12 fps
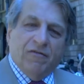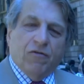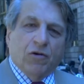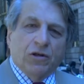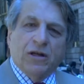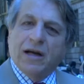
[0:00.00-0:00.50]

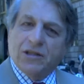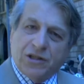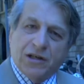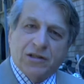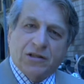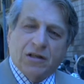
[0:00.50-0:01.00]
for not
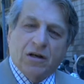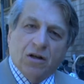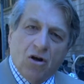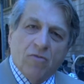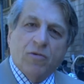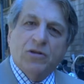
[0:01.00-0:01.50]
just
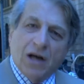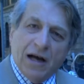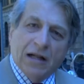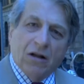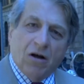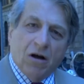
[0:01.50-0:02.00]
global
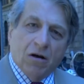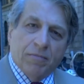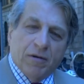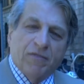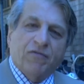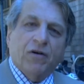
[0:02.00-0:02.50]
dialogue,
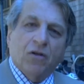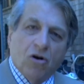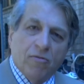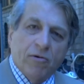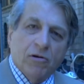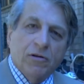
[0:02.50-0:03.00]
but for
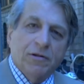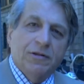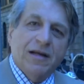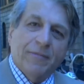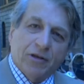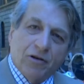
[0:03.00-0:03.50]
global
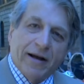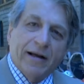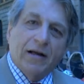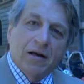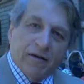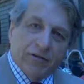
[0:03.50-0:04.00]
democratic
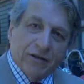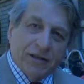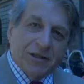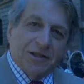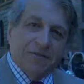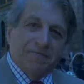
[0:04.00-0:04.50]

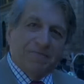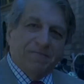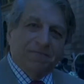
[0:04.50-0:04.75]
governance.